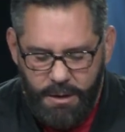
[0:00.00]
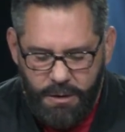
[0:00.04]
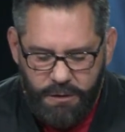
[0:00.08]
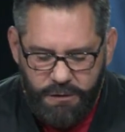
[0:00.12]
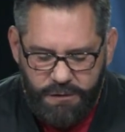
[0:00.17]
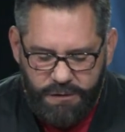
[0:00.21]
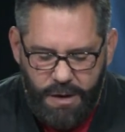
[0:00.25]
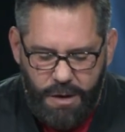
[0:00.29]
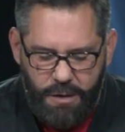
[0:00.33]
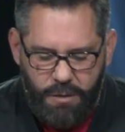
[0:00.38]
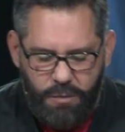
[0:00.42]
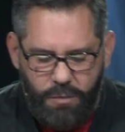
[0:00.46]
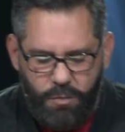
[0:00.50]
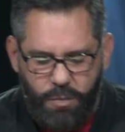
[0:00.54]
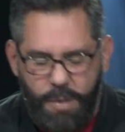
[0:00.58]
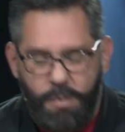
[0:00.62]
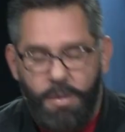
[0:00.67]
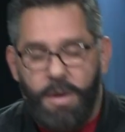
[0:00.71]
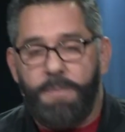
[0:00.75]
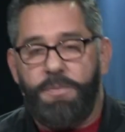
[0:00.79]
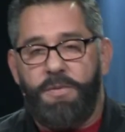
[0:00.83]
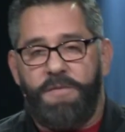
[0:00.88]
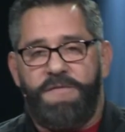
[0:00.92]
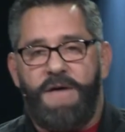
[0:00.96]
So we
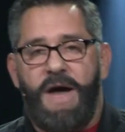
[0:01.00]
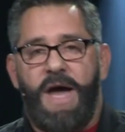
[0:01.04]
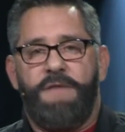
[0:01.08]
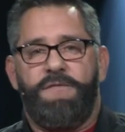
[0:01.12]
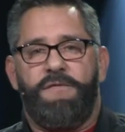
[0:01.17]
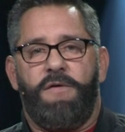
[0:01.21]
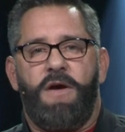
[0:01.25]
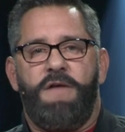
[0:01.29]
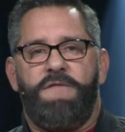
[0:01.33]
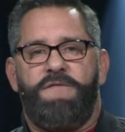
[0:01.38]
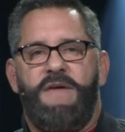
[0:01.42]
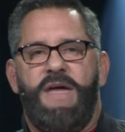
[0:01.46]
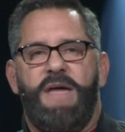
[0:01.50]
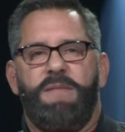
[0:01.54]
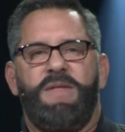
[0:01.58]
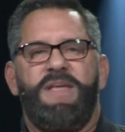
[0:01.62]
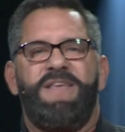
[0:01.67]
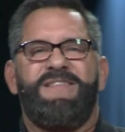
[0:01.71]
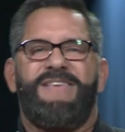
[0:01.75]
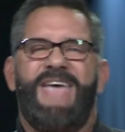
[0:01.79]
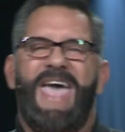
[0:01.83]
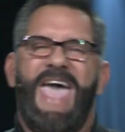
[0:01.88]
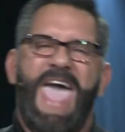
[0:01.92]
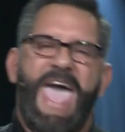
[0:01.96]
want to provide for our
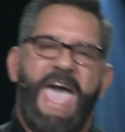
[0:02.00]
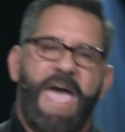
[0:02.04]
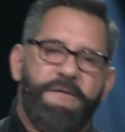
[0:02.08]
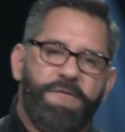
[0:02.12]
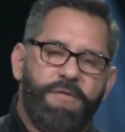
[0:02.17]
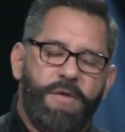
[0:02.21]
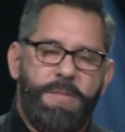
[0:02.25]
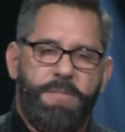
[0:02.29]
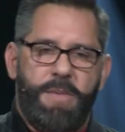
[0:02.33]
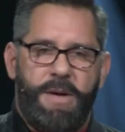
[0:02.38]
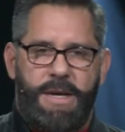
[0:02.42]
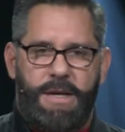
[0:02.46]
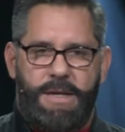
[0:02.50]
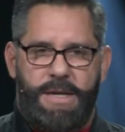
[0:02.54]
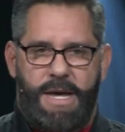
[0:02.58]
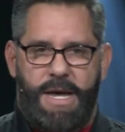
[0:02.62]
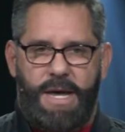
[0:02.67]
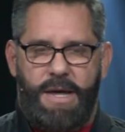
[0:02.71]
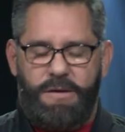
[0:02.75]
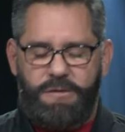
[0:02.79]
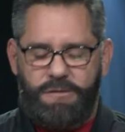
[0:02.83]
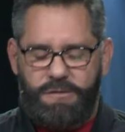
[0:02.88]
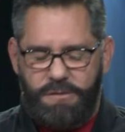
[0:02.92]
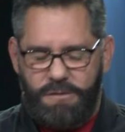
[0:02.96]
families. Everybody
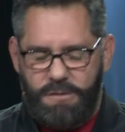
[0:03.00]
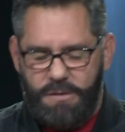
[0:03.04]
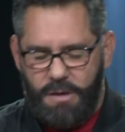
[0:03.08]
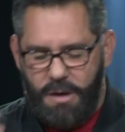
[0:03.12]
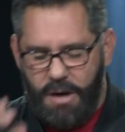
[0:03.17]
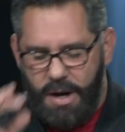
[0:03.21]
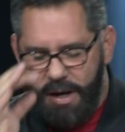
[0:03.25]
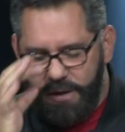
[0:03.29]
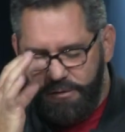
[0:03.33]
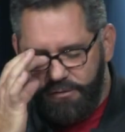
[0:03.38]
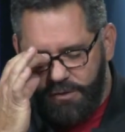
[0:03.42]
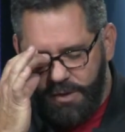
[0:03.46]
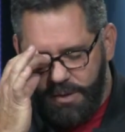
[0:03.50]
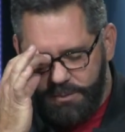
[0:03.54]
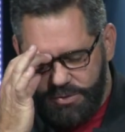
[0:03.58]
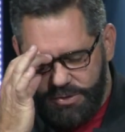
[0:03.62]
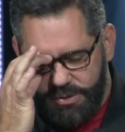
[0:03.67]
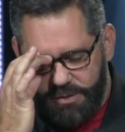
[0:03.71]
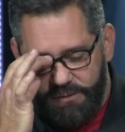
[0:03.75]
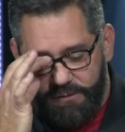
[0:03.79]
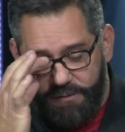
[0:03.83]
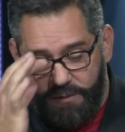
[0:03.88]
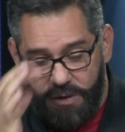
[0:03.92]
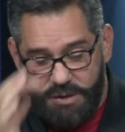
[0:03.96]
does. All right. Scripture
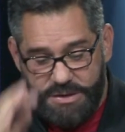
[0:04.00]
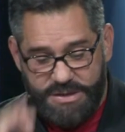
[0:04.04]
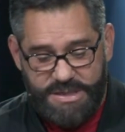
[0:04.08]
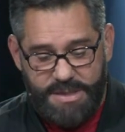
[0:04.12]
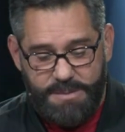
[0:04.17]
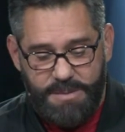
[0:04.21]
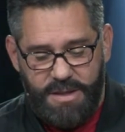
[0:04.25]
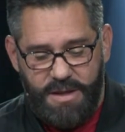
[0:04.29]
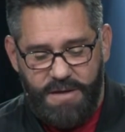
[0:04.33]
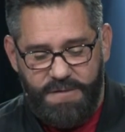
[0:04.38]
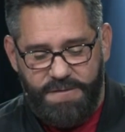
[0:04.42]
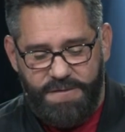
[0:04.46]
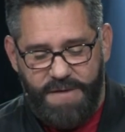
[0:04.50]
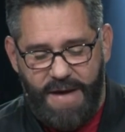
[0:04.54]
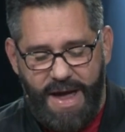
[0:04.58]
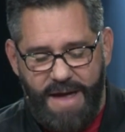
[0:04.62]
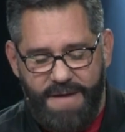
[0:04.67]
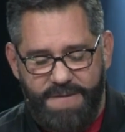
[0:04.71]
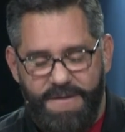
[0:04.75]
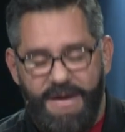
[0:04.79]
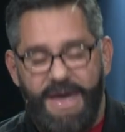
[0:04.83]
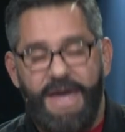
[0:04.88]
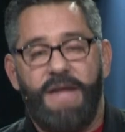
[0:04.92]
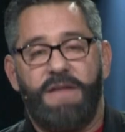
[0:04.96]
in 1 Timothy
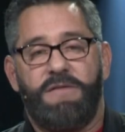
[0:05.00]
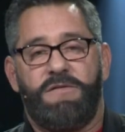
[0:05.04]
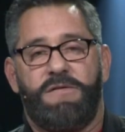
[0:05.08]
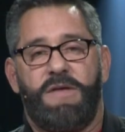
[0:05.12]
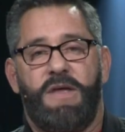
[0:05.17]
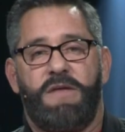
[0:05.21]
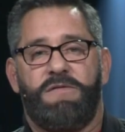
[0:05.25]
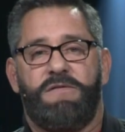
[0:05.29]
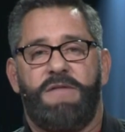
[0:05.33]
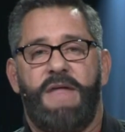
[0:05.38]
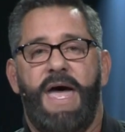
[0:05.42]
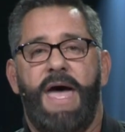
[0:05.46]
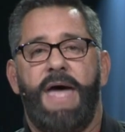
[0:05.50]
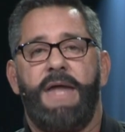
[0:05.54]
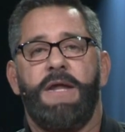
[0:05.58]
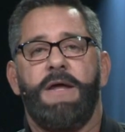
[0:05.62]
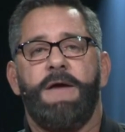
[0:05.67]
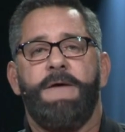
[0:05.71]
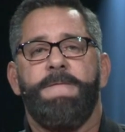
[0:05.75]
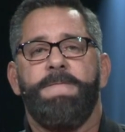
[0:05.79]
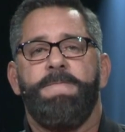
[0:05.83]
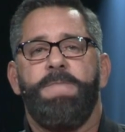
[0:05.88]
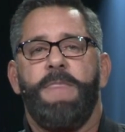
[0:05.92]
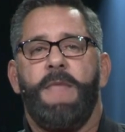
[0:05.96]
5 8 says that.
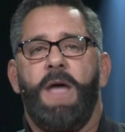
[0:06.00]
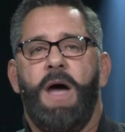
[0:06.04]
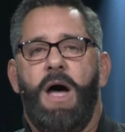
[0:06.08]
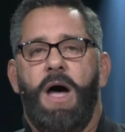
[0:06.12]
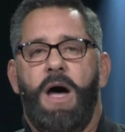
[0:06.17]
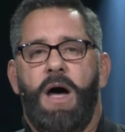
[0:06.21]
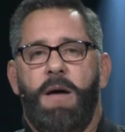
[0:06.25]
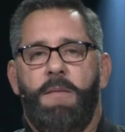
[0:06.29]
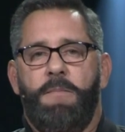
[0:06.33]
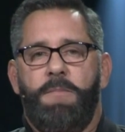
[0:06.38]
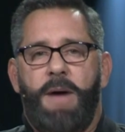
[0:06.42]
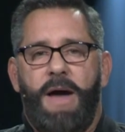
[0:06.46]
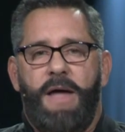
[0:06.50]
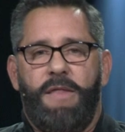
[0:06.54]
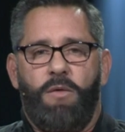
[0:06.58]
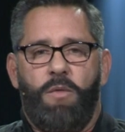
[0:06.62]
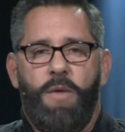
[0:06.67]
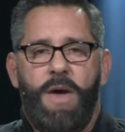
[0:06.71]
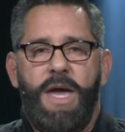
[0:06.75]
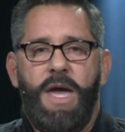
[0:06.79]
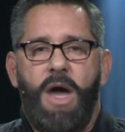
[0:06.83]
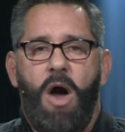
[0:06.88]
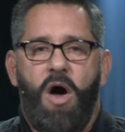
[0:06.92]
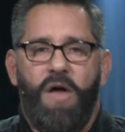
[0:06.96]
Uh, by the
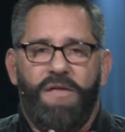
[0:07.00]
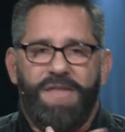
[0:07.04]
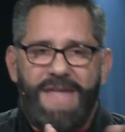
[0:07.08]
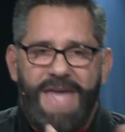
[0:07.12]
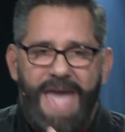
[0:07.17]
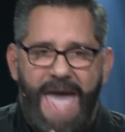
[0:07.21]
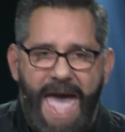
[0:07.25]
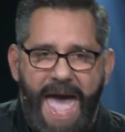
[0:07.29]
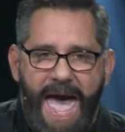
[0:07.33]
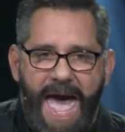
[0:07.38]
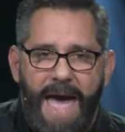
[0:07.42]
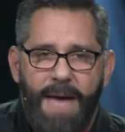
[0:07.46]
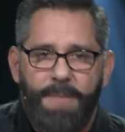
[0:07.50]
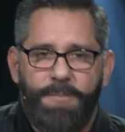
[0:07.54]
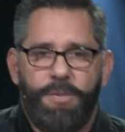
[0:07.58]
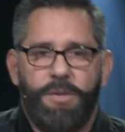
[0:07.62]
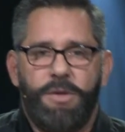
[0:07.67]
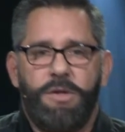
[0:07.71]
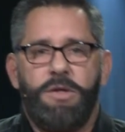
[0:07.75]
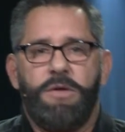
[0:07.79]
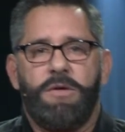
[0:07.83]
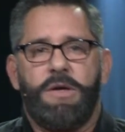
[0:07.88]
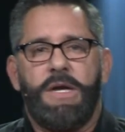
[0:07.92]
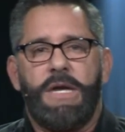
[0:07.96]
way, on the app,
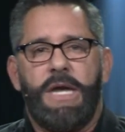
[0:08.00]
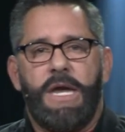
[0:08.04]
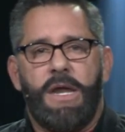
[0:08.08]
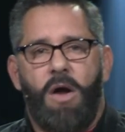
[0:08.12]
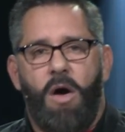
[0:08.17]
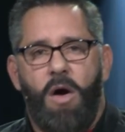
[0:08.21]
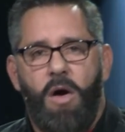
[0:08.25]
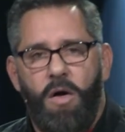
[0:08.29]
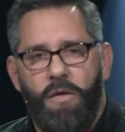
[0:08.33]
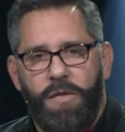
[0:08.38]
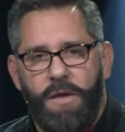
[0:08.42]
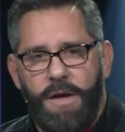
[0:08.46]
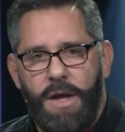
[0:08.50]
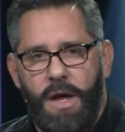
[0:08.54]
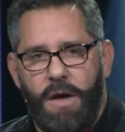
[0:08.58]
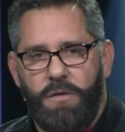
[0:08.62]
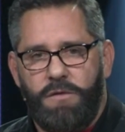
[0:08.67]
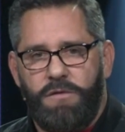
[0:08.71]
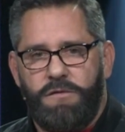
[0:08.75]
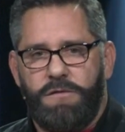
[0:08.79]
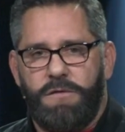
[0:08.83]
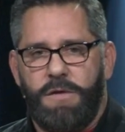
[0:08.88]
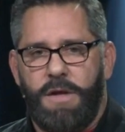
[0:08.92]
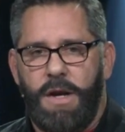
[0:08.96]
you can get all the
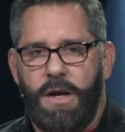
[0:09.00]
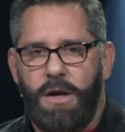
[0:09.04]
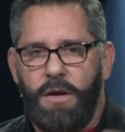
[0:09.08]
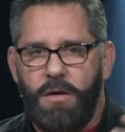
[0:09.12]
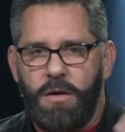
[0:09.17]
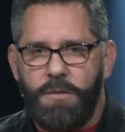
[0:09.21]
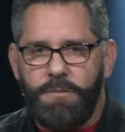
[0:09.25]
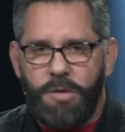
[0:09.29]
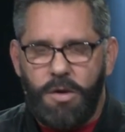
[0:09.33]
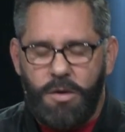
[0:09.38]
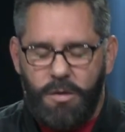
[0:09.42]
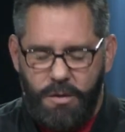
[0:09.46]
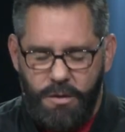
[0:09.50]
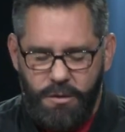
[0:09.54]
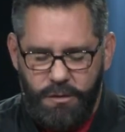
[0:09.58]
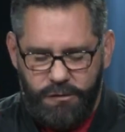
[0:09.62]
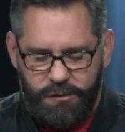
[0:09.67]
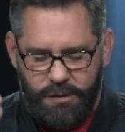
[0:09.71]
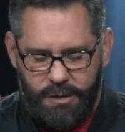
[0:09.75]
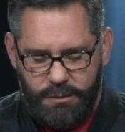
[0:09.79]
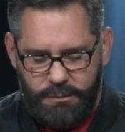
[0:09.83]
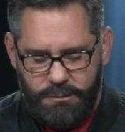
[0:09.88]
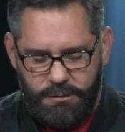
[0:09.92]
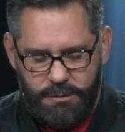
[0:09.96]
notes. And I know I'm
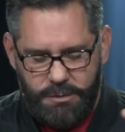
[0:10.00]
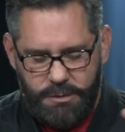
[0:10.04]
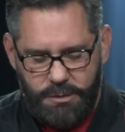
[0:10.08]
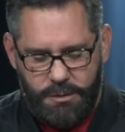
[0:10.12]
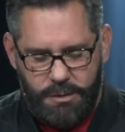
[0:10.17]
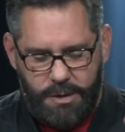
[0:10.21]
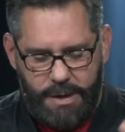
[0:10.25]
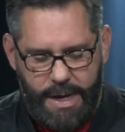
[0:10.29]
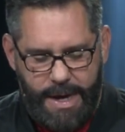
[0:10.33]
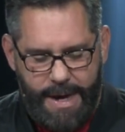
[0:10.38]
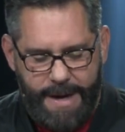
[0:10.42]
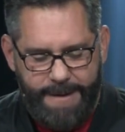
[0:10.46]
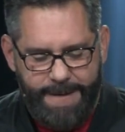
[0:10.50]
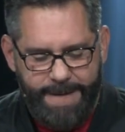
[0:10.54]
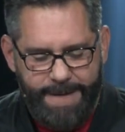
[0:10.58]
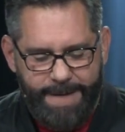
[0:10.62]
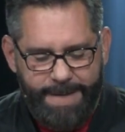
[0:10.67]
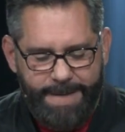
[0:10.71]
cruising. Okay.